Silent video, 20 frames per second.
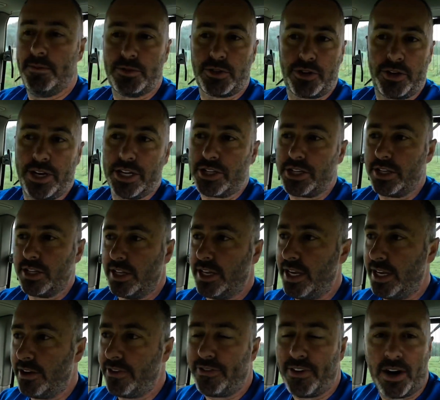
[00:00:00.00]

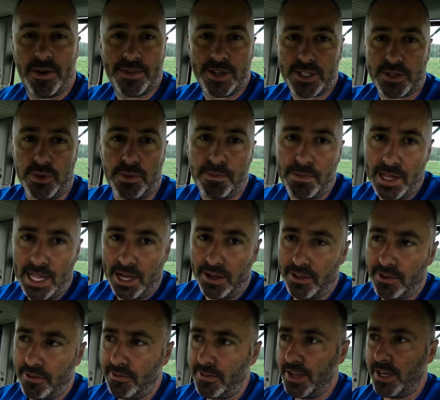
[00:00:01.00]
Traditionally, farmers would plow
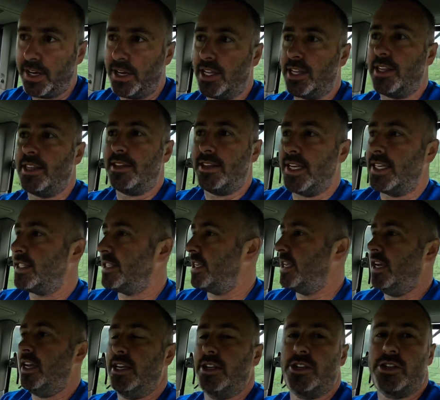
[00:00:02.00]
the field, disc
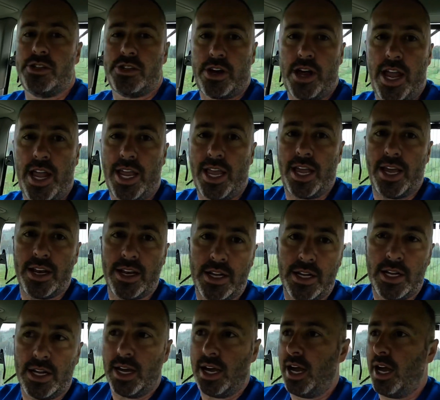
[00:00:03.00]
it, drag it,
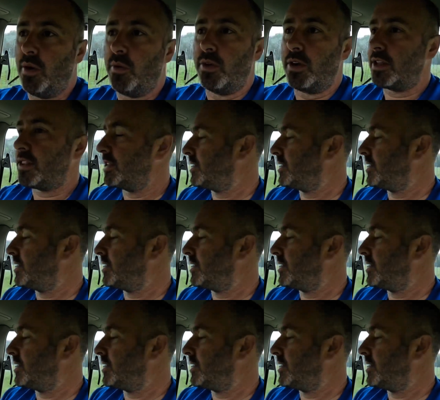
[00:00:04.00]
work